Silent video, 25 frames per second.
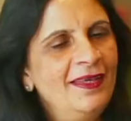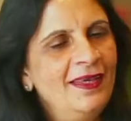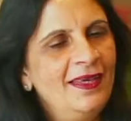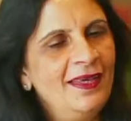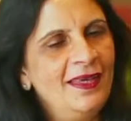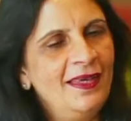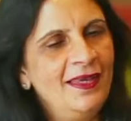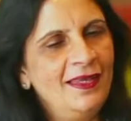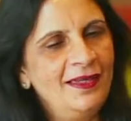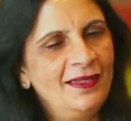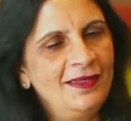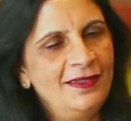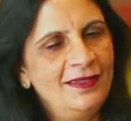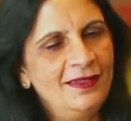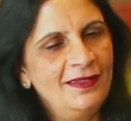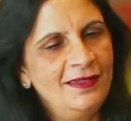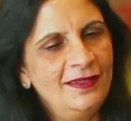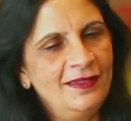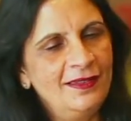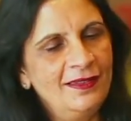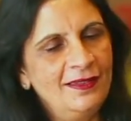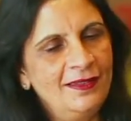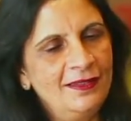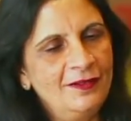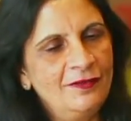And
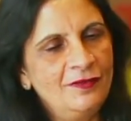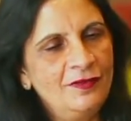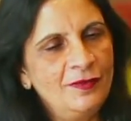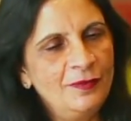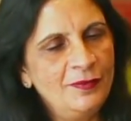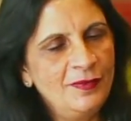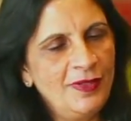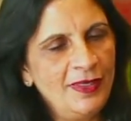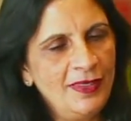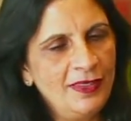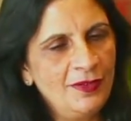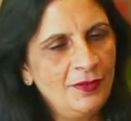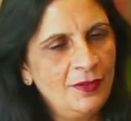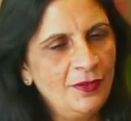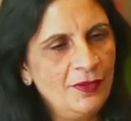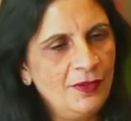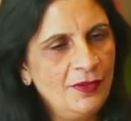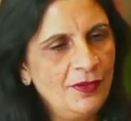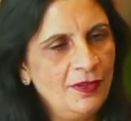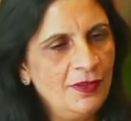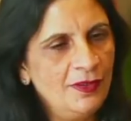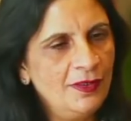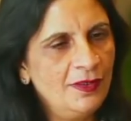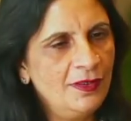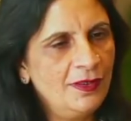from there
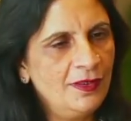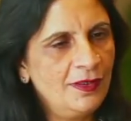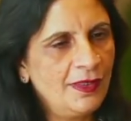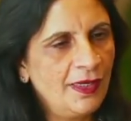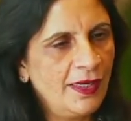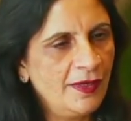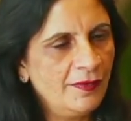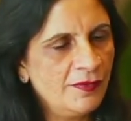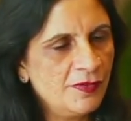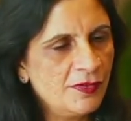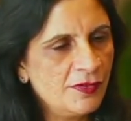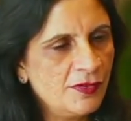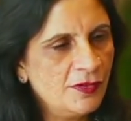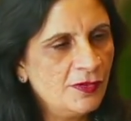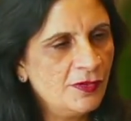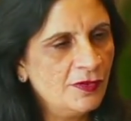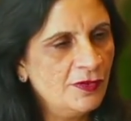on, I was